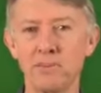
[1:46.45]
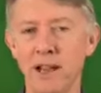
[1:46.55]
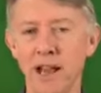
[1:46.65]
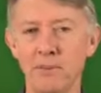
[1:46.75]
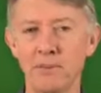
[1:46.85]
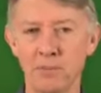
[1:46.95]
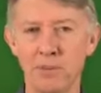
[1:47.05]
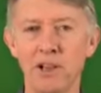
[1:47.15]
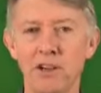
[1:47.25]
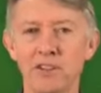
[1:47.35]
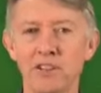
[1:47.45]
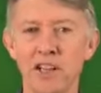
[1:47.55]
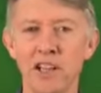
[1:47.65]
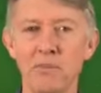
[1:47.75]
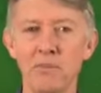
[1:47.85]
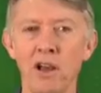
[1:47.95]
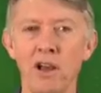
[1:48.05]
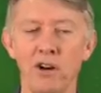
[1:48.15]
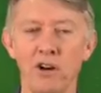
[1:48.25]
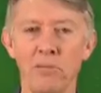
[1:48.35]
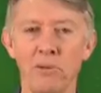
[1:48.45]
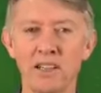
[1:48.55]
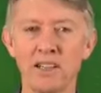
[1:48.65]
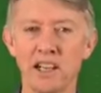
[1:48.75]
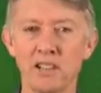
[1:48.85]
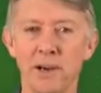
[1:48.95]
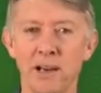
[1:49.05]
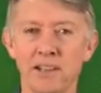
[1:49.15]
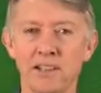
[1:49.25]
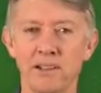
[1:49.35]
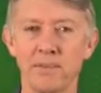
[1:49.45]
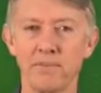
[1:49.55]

perhaps depending on the scheme, or by taxpayers.